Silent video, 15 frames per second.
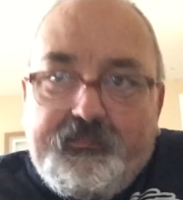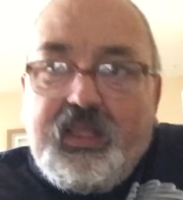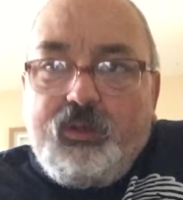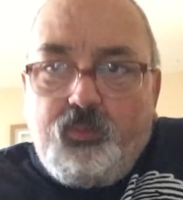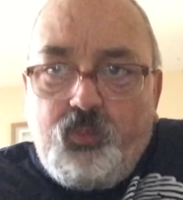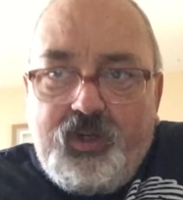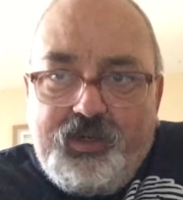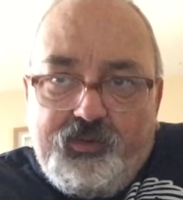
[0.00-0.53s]

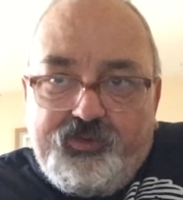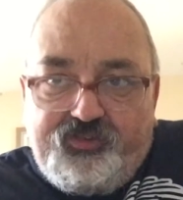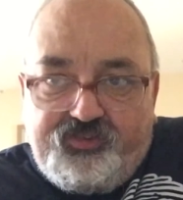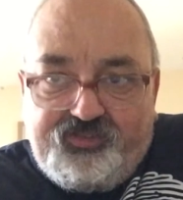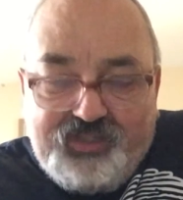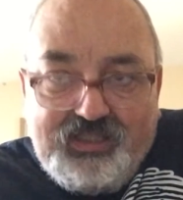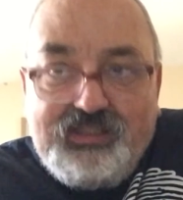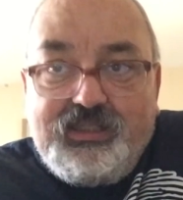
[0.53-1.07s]
where a
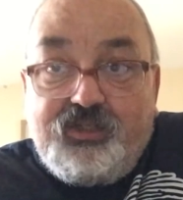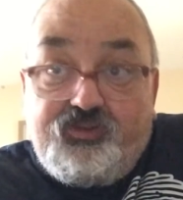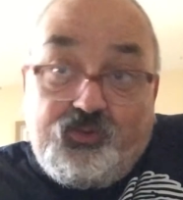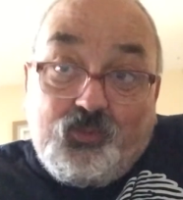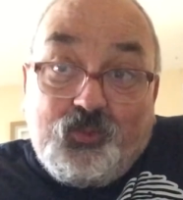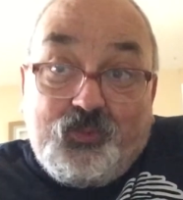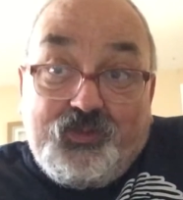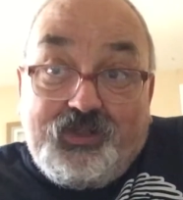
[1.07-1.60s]
senior
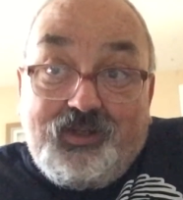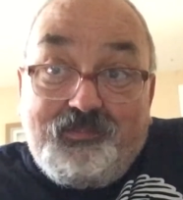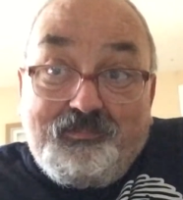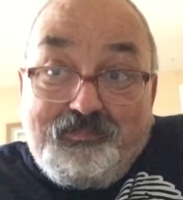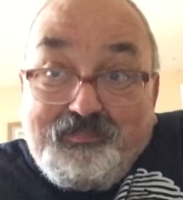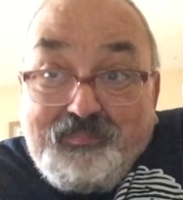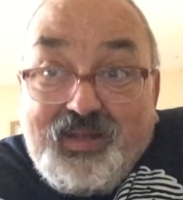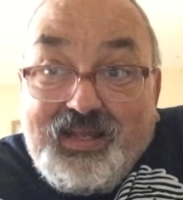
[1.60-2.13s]
Tory, I'm
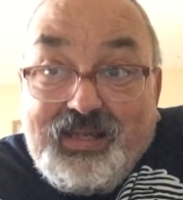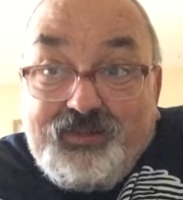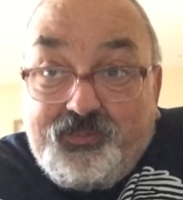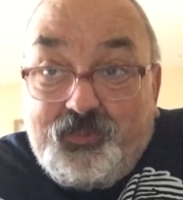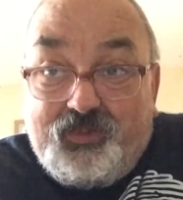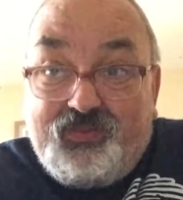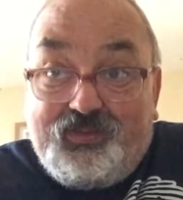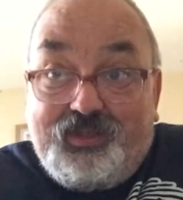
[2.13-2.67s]
bad
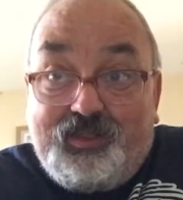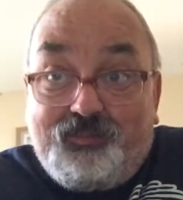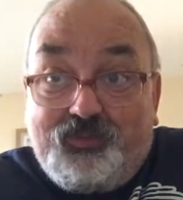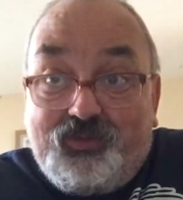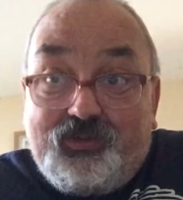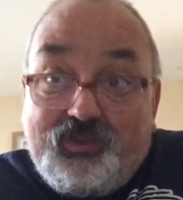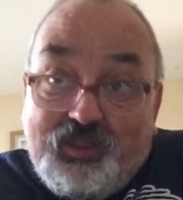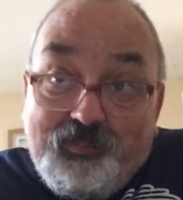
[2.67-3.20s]
with names,
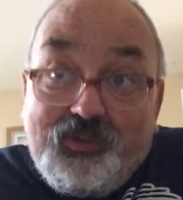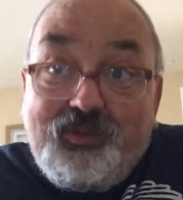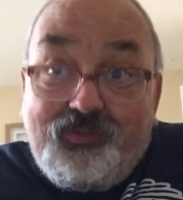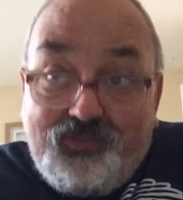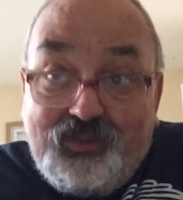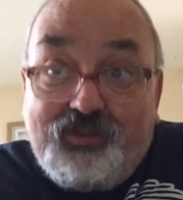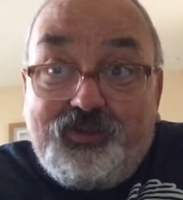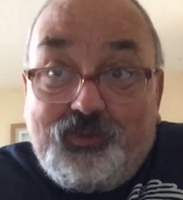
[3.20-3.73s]
okay, but I
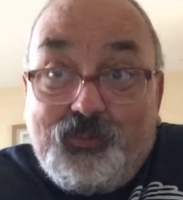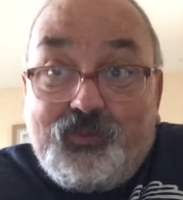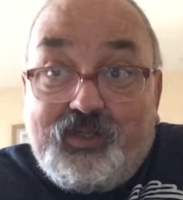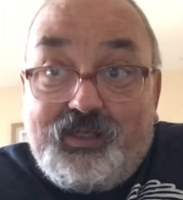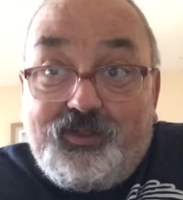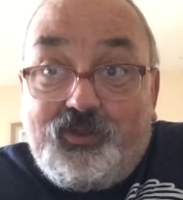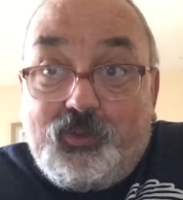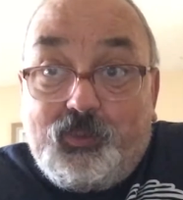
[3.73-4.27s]
think you'll
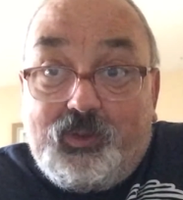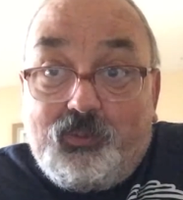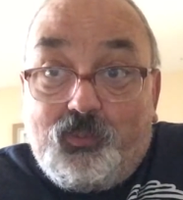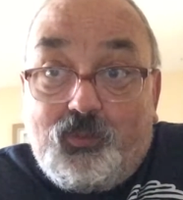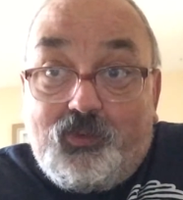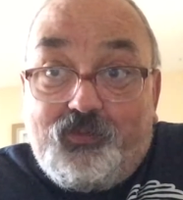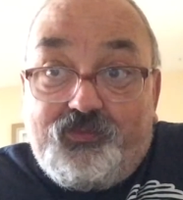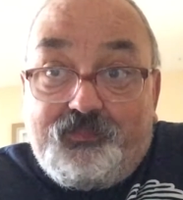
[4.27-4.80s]
get who it
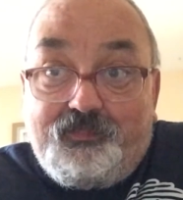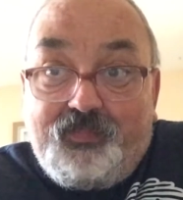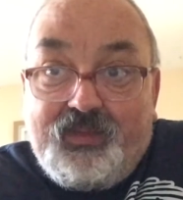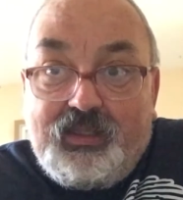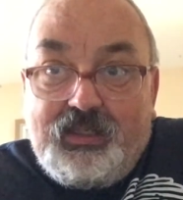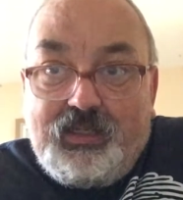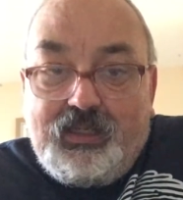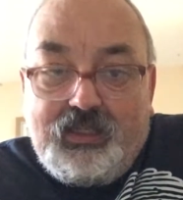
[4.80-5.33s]
was.
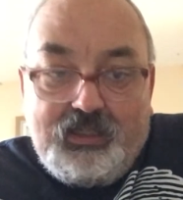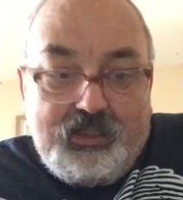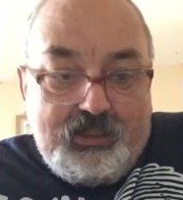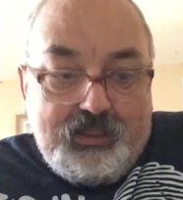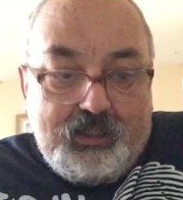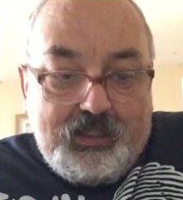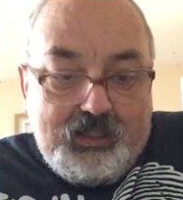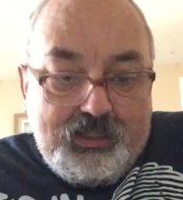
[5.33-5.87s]

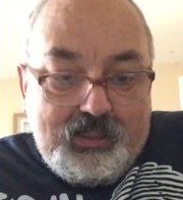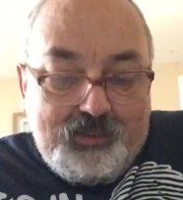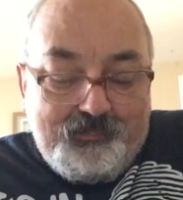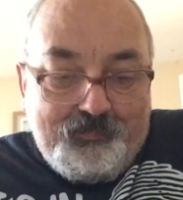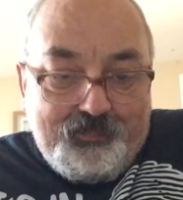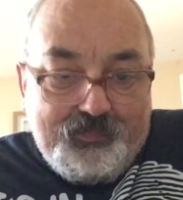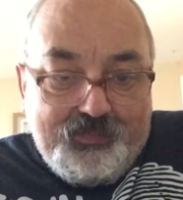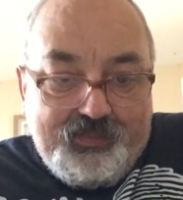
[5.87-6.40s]

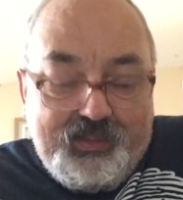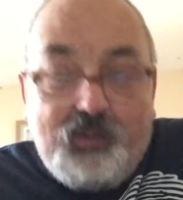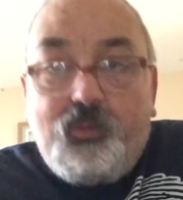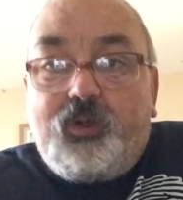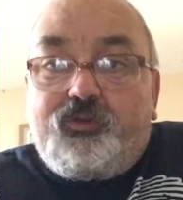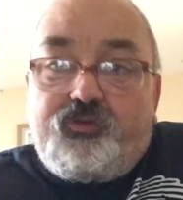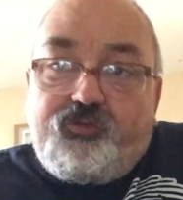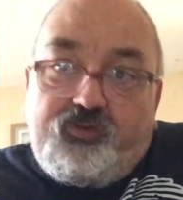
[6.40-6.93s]
There were
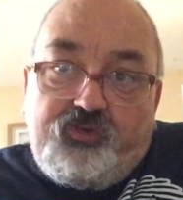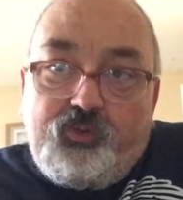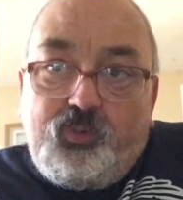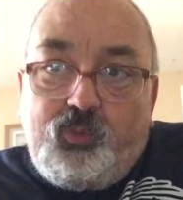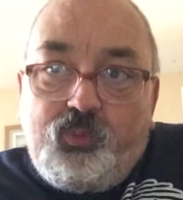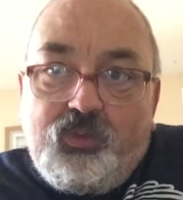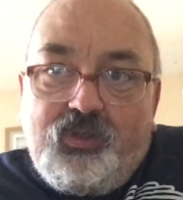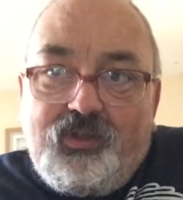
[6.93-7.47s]

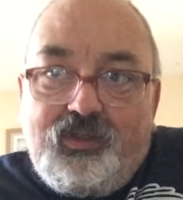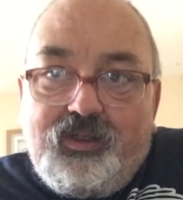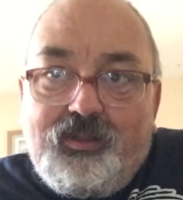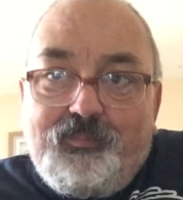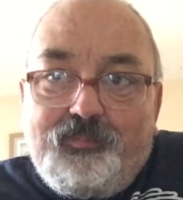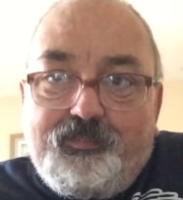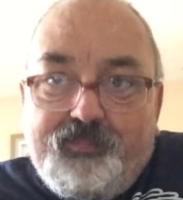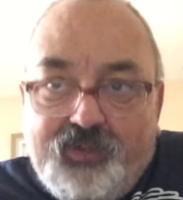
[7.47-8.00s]
two
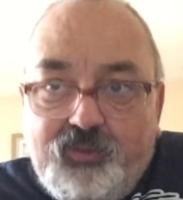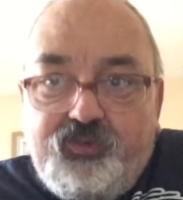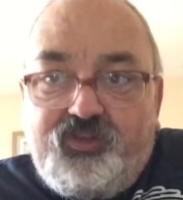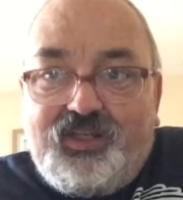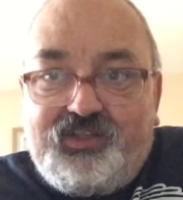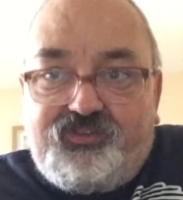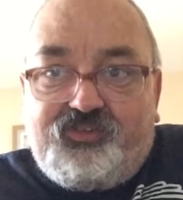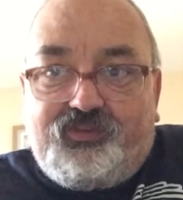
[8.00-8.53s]

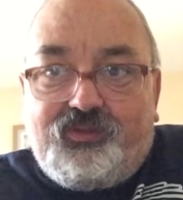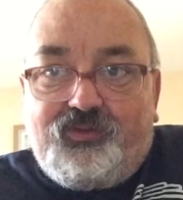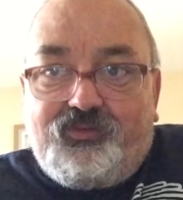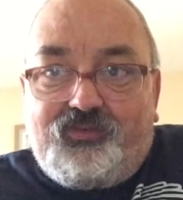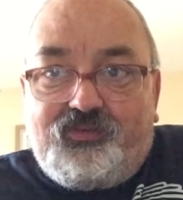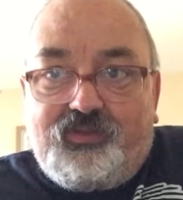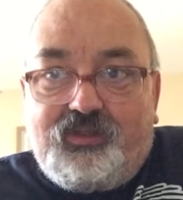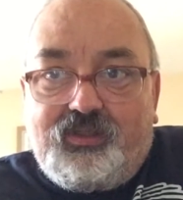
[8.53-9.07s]

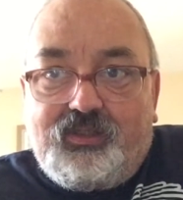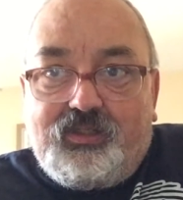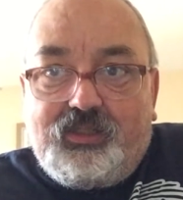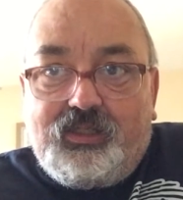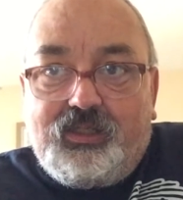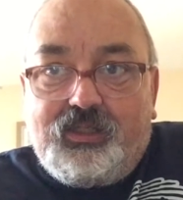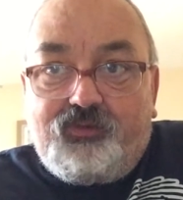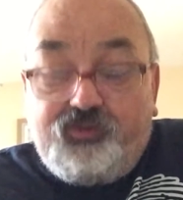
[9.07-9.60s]
protesters,
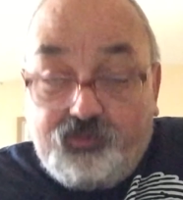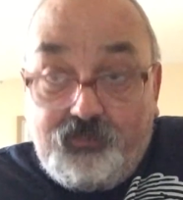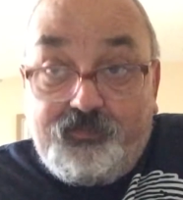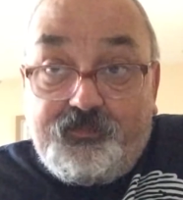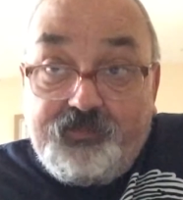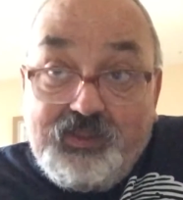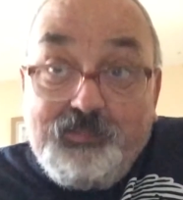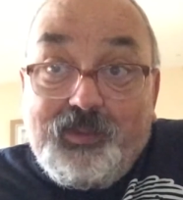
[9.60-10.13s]
two
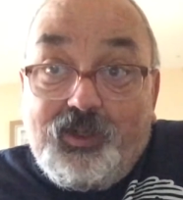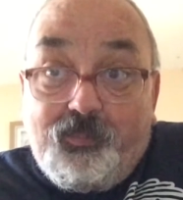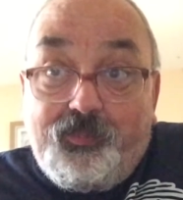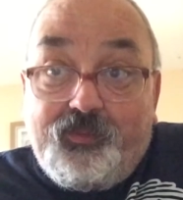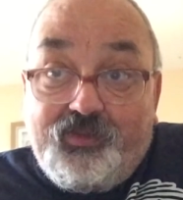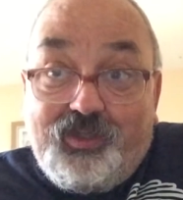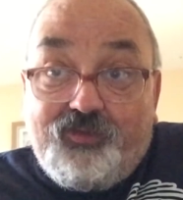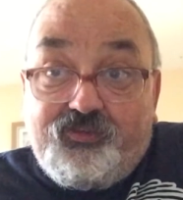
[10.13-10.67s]
female
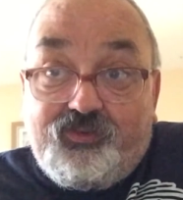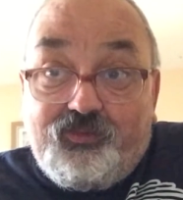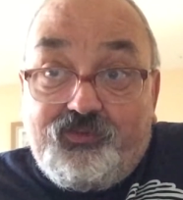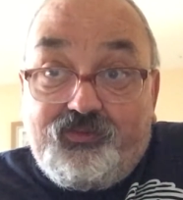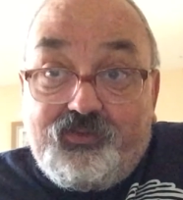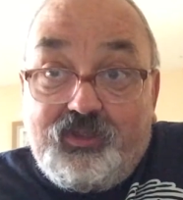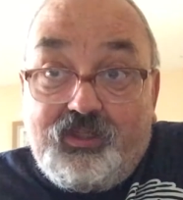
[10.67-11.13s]
protesters,